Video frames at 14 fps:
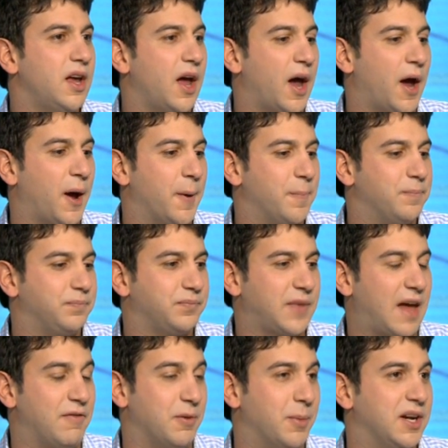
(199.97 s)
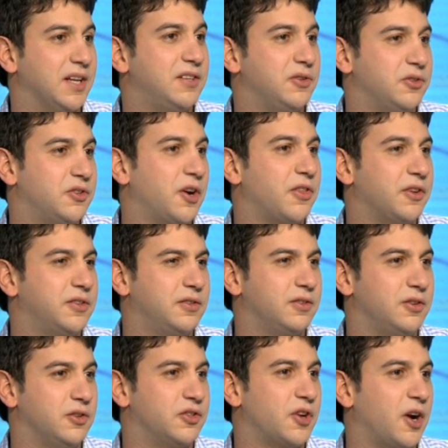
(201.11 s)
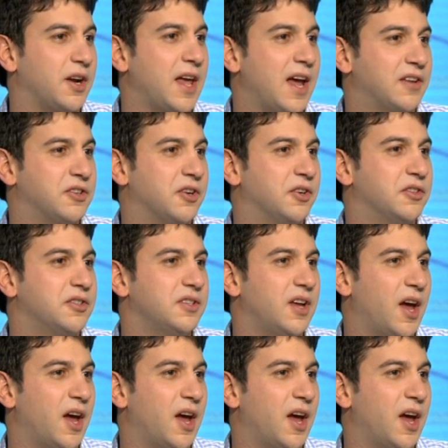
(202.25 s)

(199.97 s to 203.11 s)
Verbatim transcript: um, have the money to start the, to start Caskers.